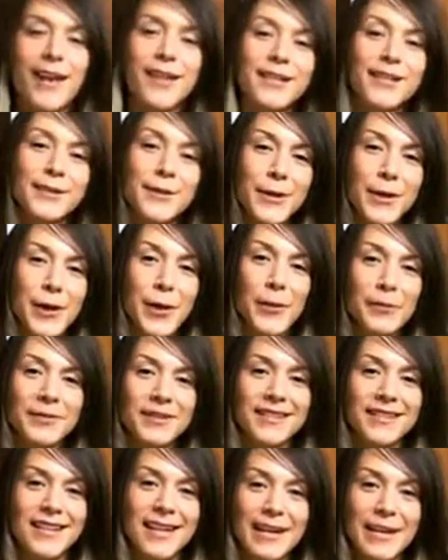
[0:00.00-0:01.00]
So I hope
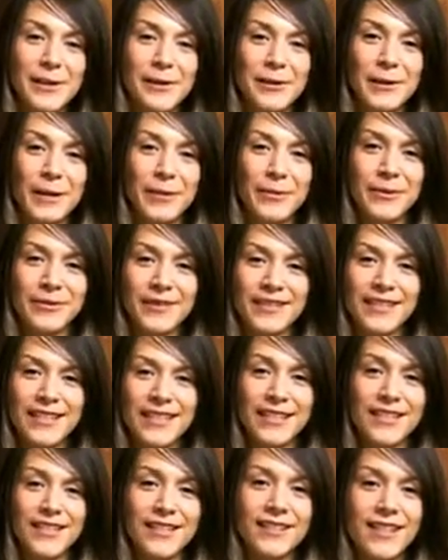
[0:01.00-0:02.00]
today you were able to
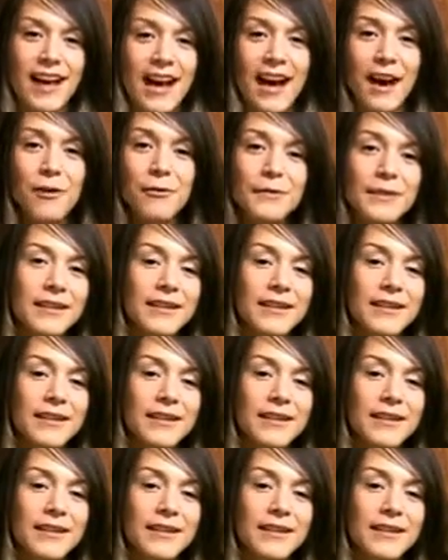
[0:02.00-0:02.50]
see just how